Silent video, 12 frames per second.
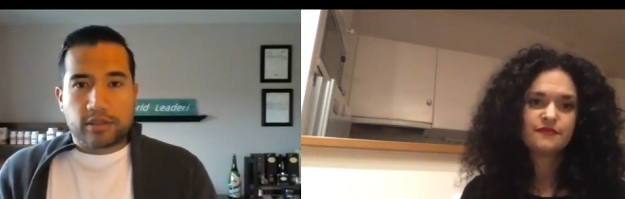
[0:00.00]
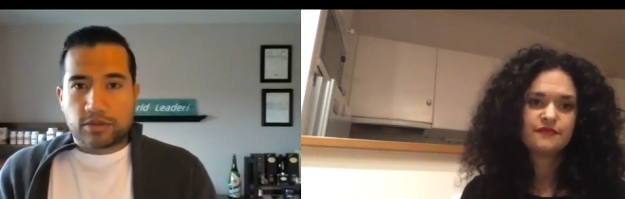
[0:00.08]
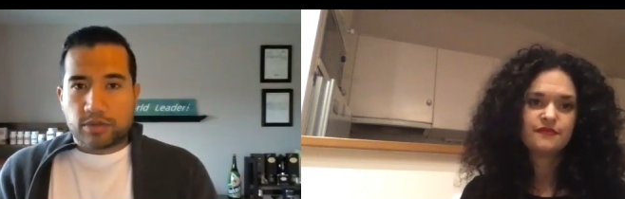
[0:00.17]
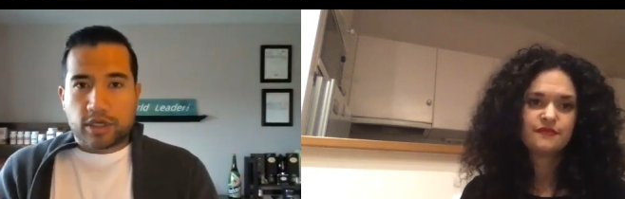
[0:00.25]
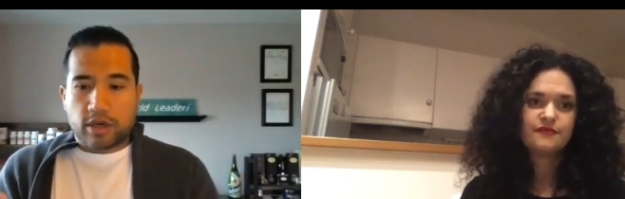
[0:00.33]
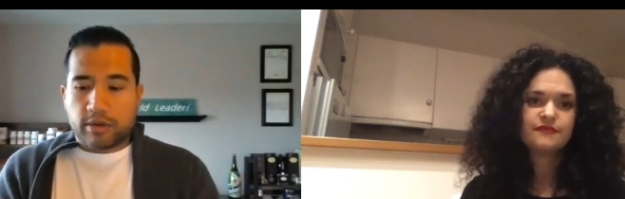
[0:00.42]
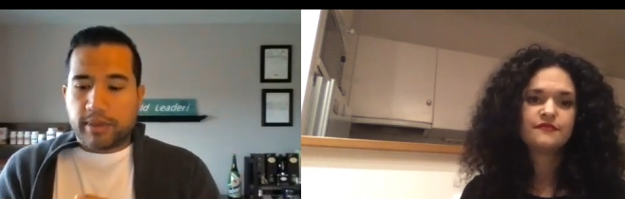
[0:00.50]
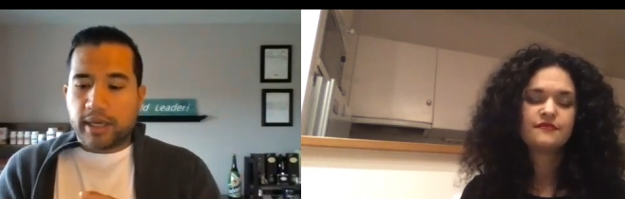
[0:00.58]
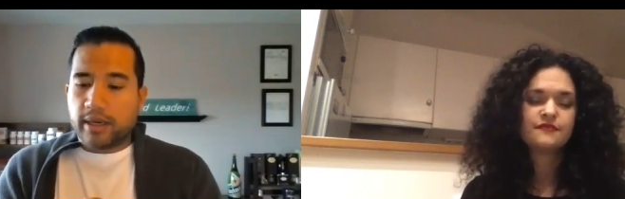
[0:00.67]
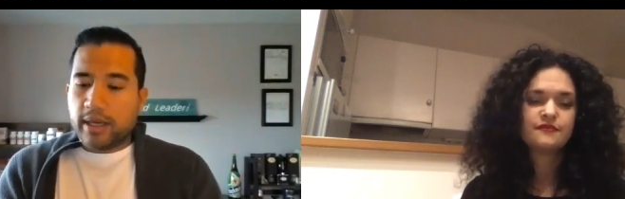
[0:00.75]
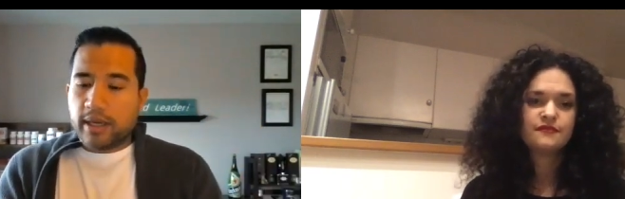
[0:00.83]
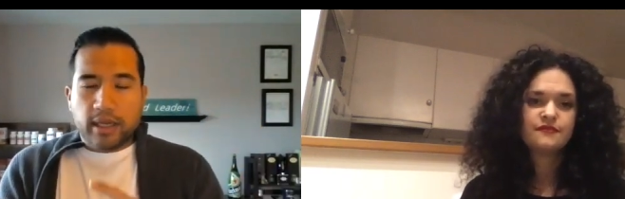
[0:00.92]
Speaker 1: We're talking about
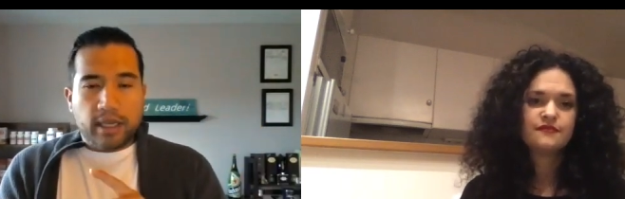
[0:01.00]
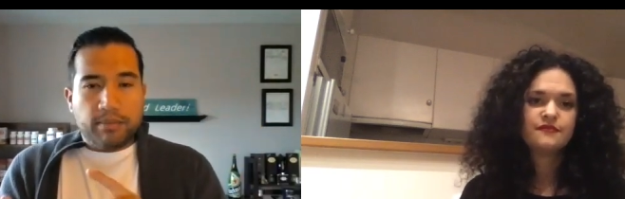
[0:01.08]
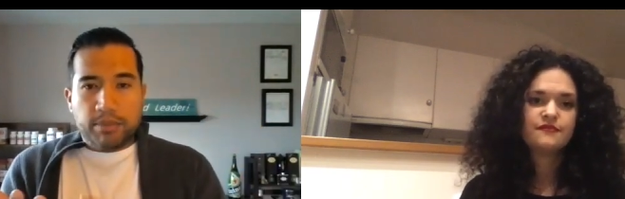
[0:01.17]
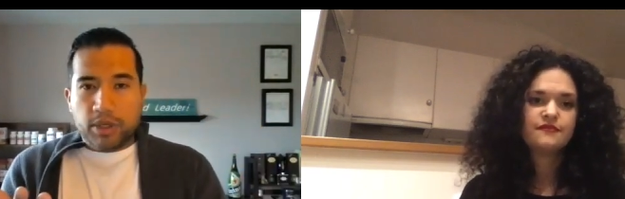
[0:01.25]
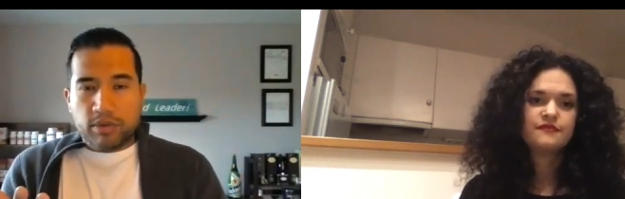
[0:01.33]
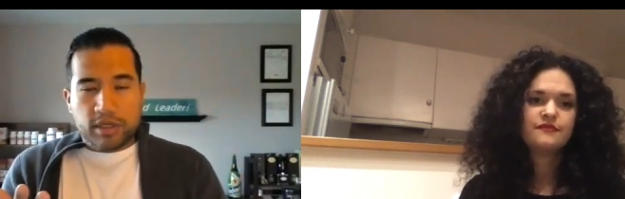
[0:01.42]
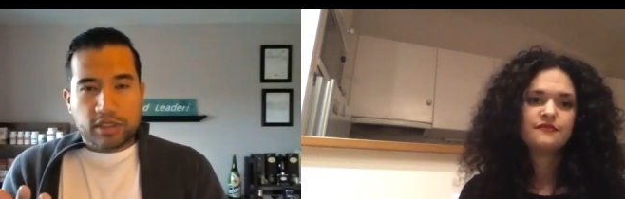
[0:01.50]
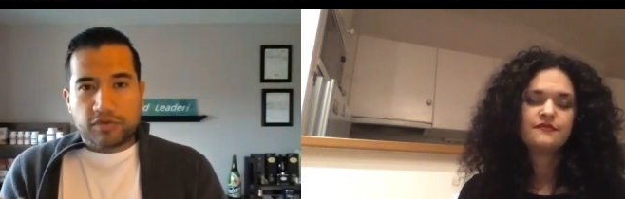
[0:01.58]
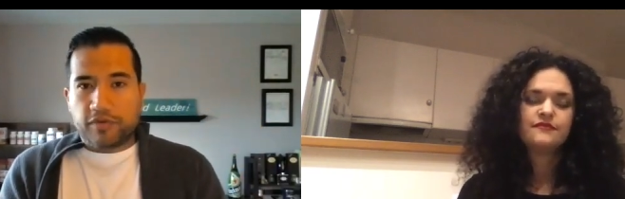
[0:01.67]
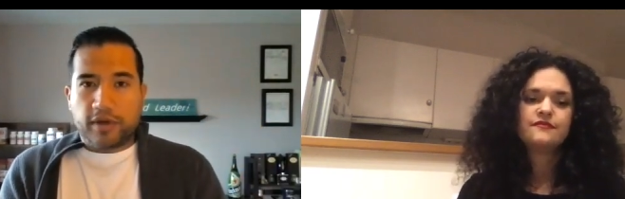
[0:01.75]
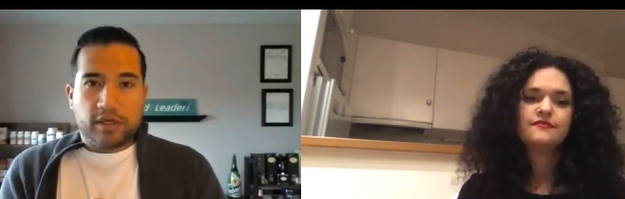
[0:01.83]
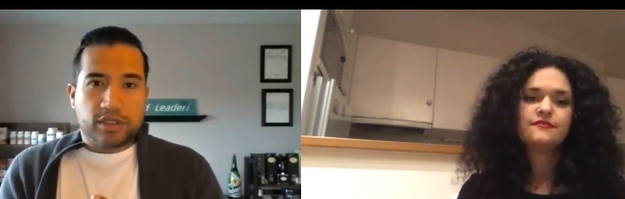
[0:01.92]
immune
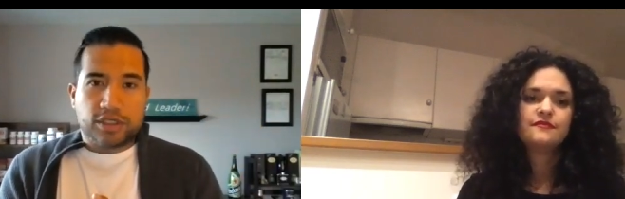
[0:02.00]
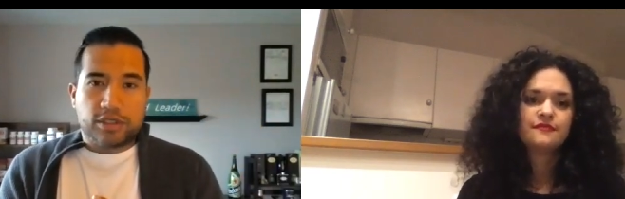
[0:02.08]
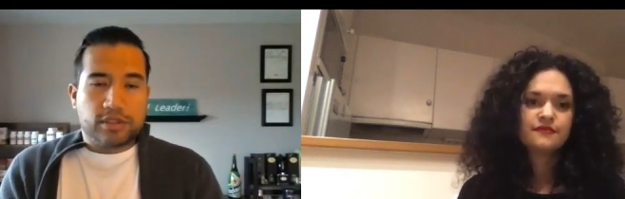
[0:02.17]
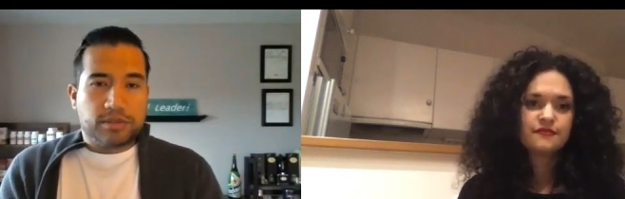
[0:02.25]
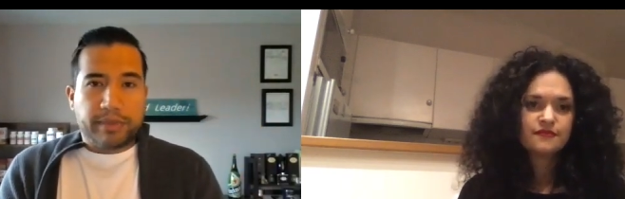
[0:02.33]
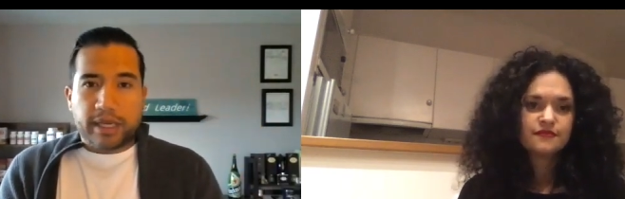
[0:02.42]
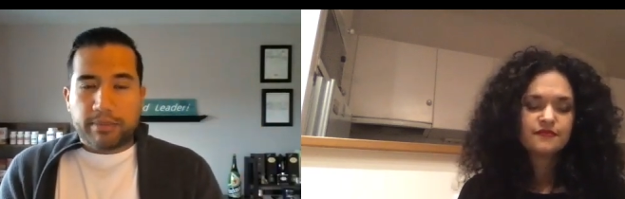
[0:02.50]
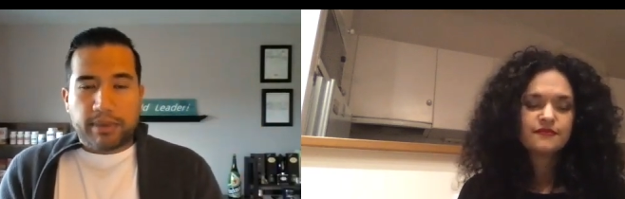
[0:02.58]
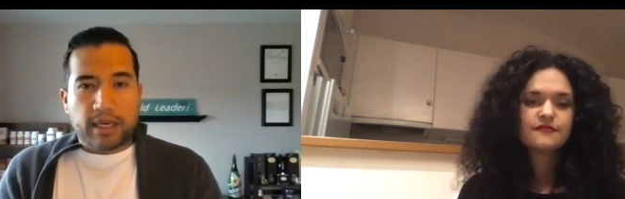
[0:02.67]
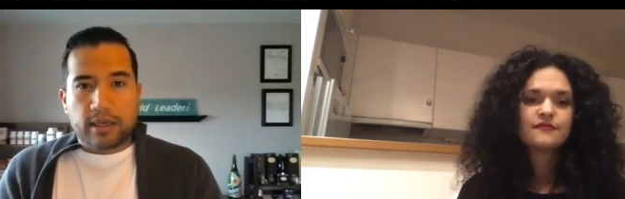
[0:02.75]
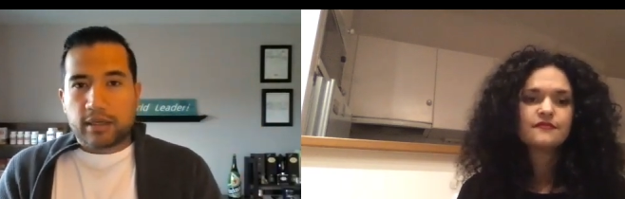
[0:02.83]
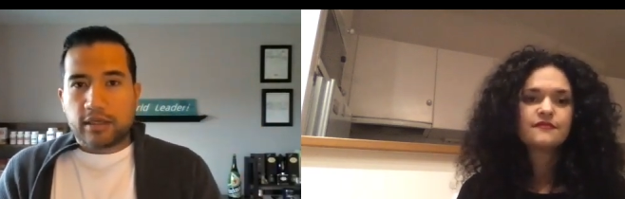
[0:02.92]
dysfunctions, metabolic
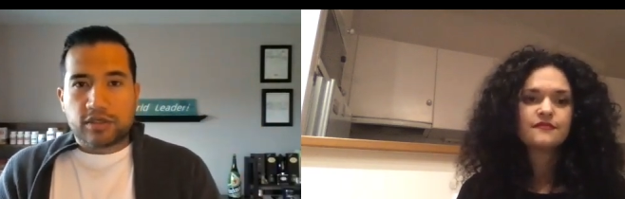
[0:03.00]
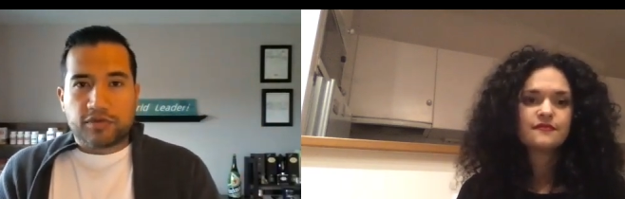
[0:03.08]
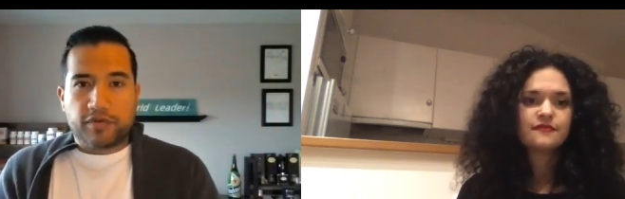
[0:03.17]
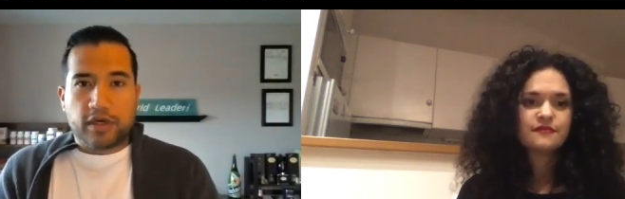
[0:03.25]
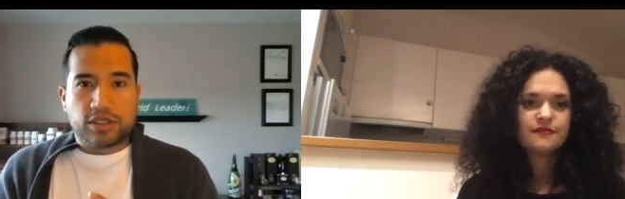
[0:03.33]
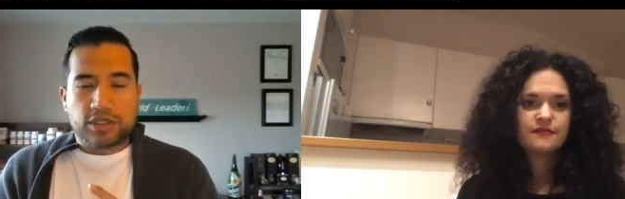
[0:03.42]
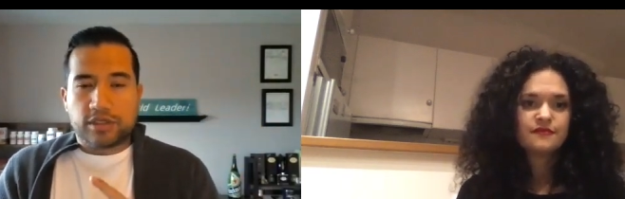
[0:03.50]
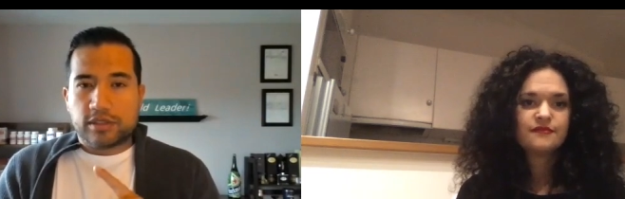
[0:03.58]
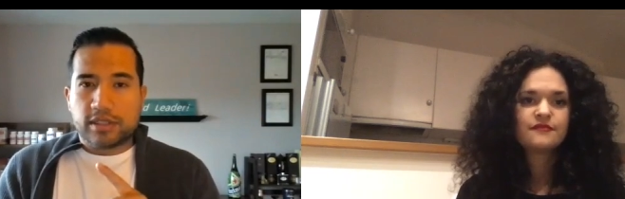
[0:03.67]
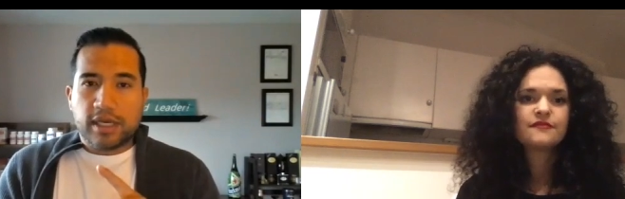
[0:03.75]
dysfunctions,